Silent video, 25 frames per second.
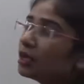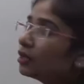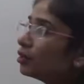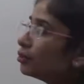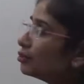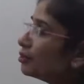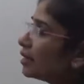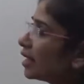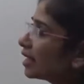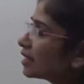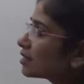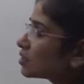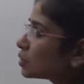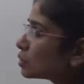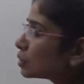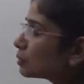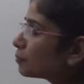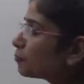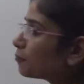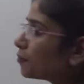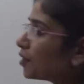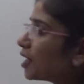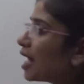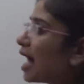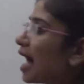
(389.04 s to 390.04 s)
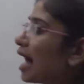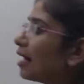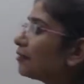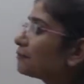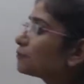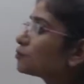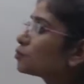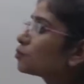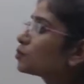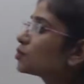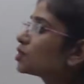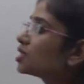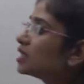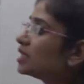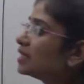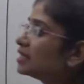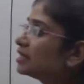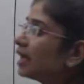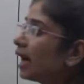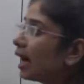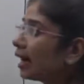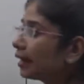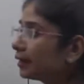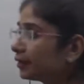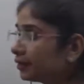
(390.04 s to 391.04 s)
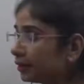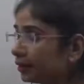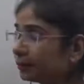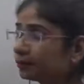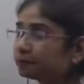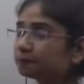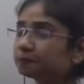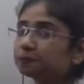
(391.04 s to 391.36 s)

Now next up we have to see that